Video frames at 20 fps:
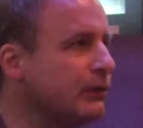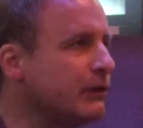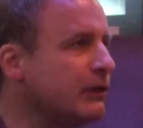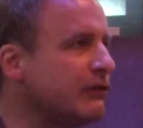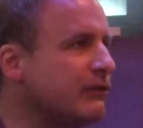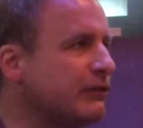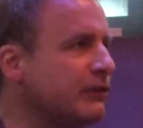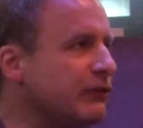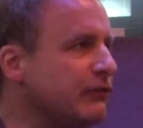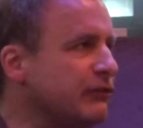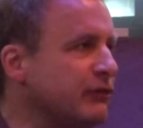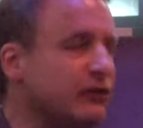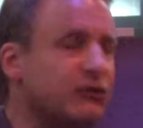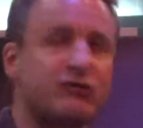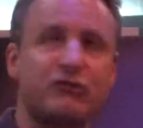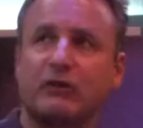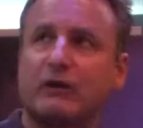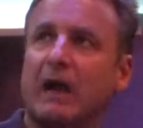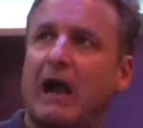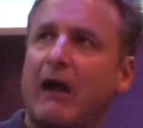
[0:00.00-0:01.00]
who live in the
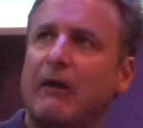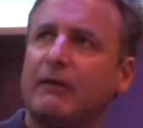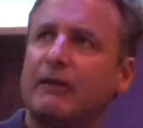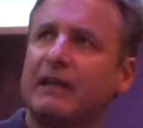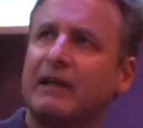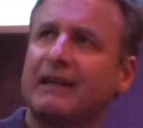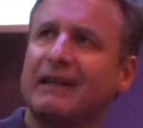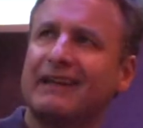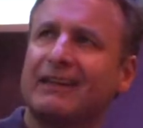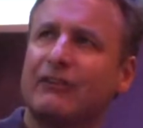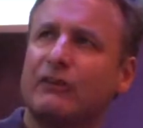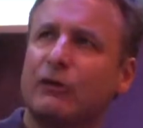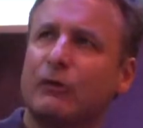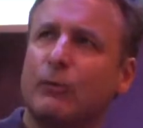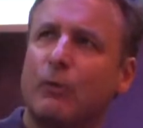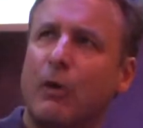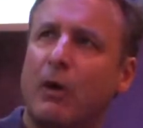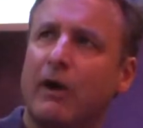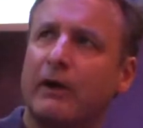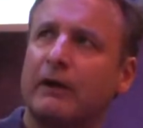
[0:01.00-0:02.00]
future? How are they going to get their
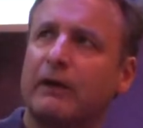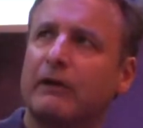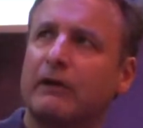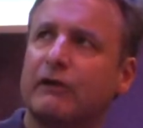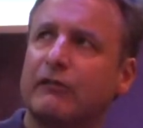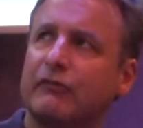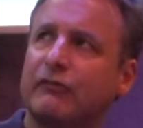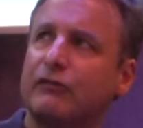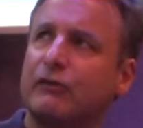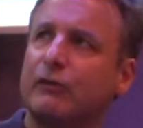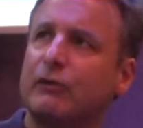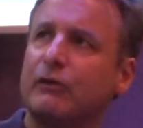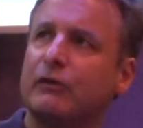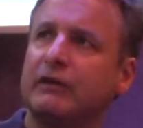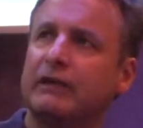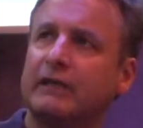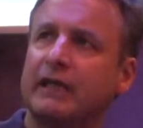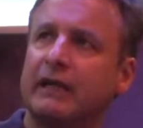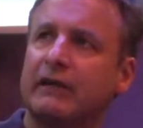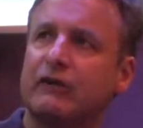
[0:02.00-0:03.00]
water and food
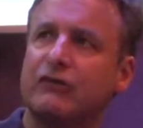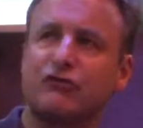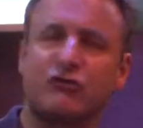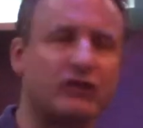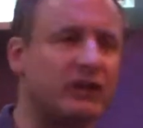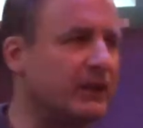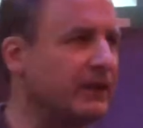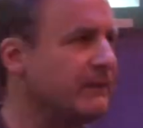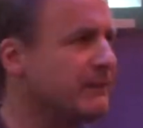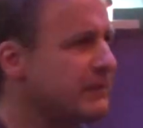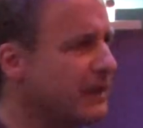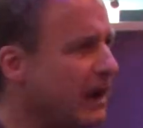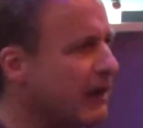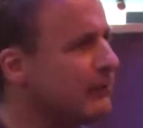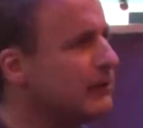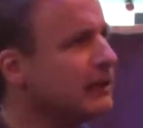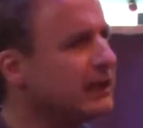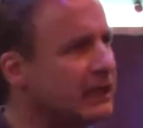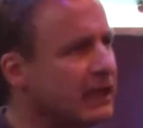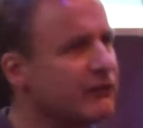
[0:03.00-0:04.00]
and energy? How
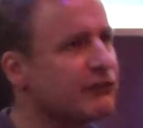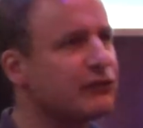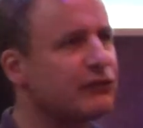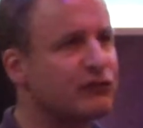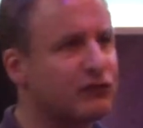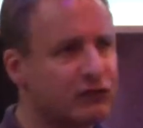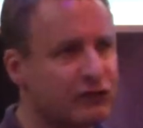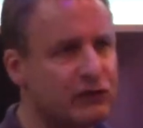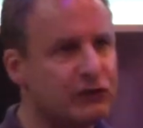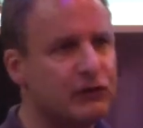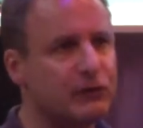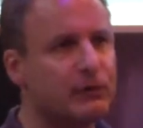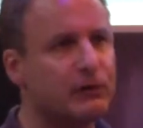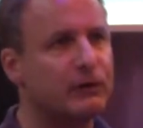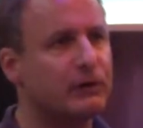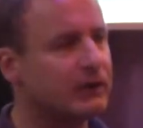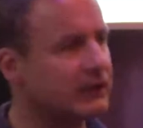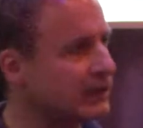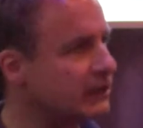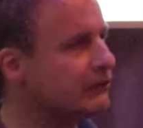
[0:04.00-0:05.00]
are they going to have a
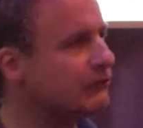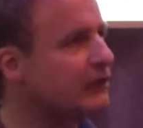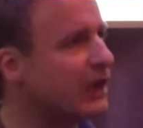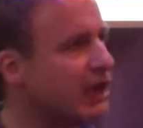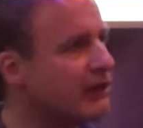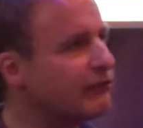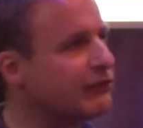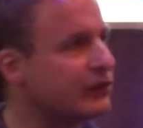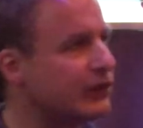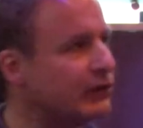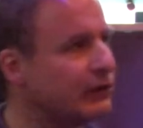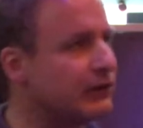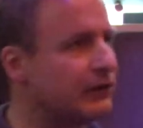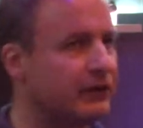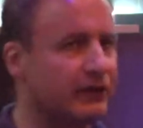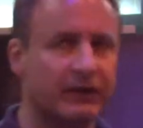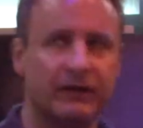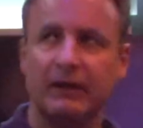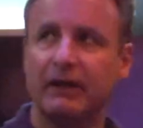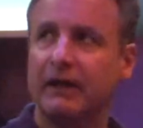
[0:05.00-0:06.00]
secure kind of livelihood?
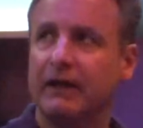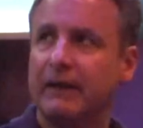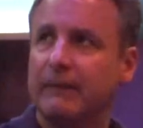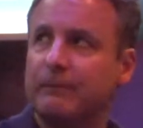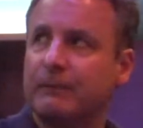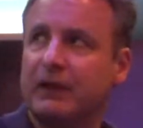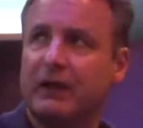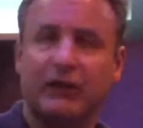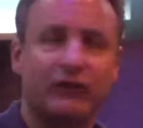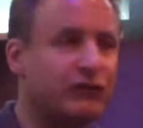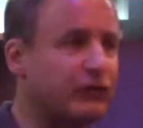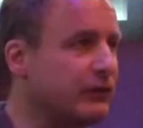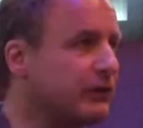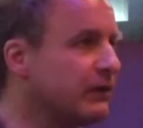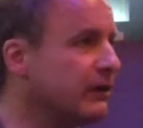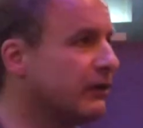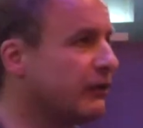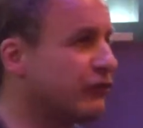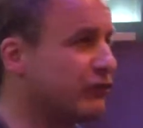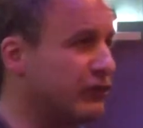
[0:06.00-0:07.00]
And as you
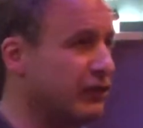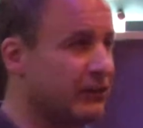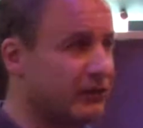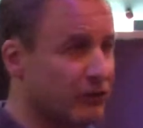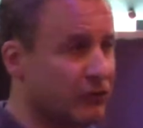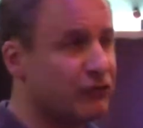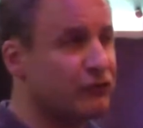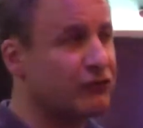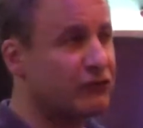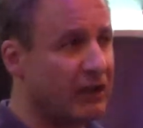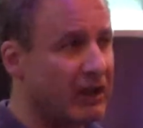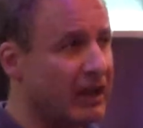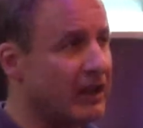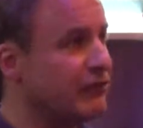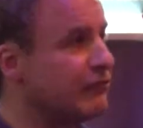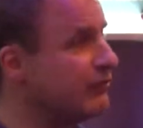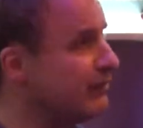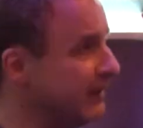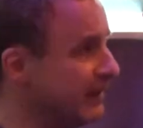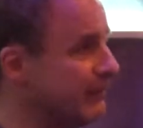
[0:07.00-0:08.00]
can all see, those tie
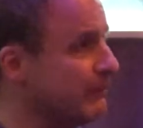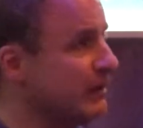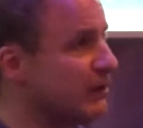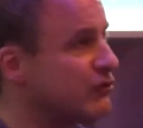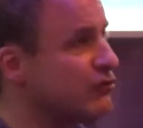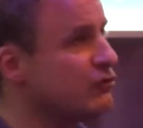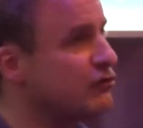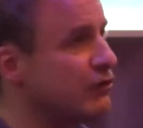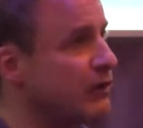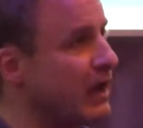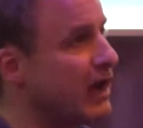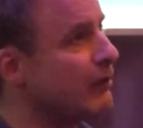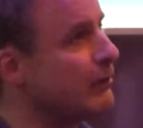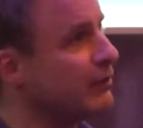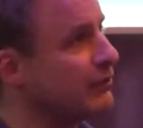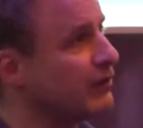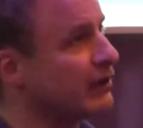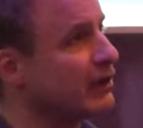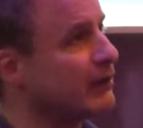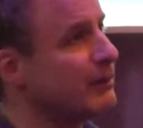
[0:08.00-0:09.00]
very much to how
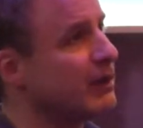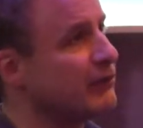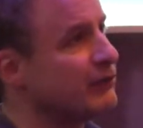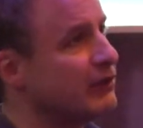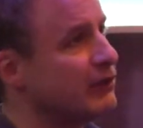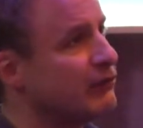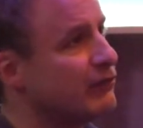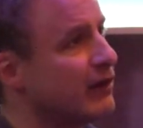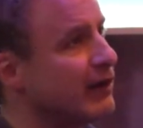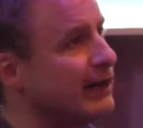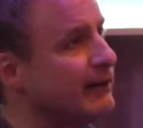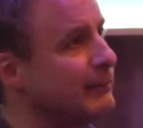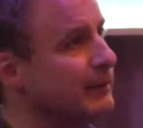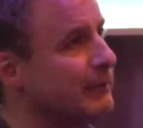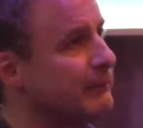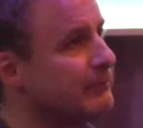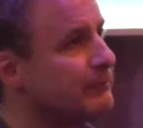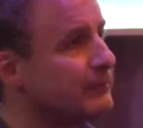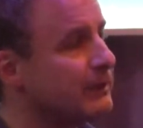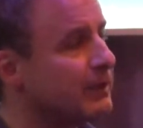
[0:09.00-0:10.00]
we think about the environment.